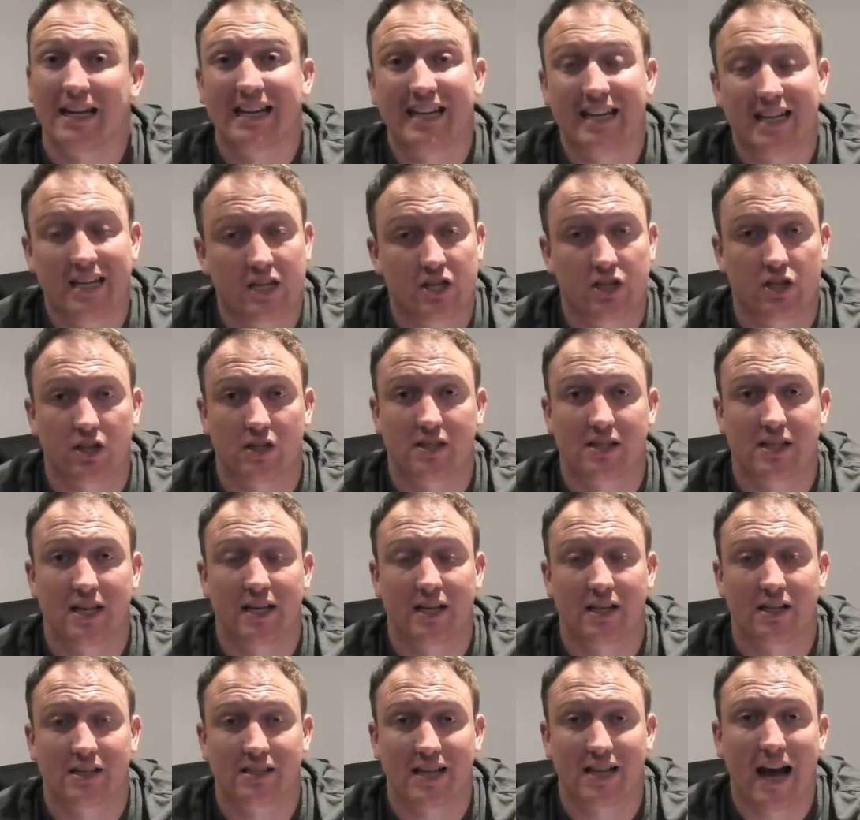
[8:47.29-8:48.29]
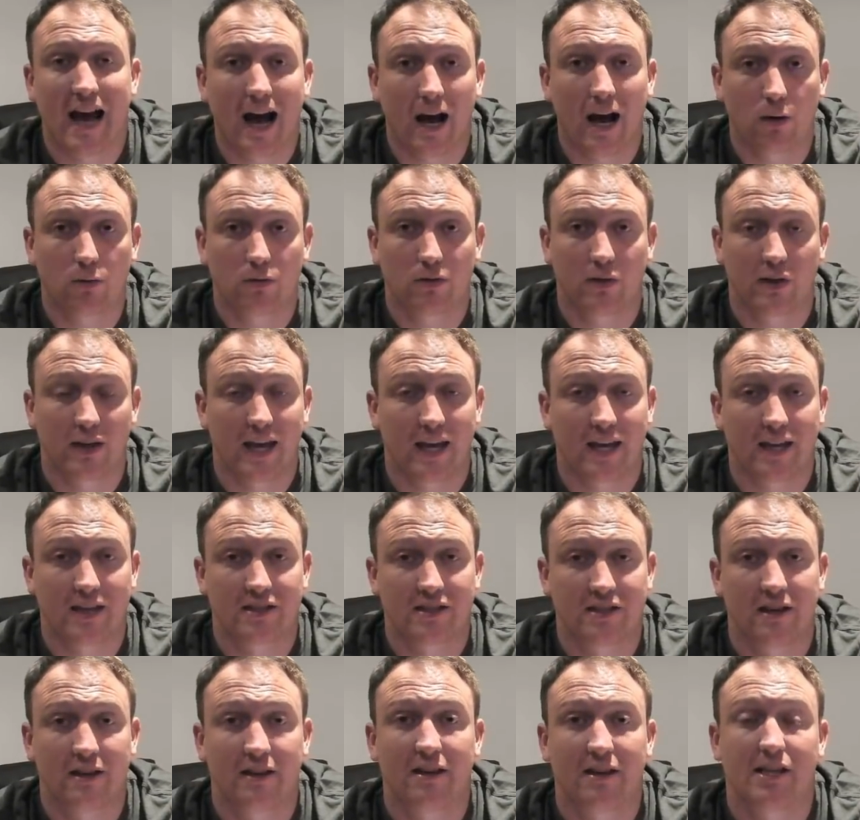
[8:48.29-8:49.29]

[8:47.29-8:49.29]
initial sales out the gate,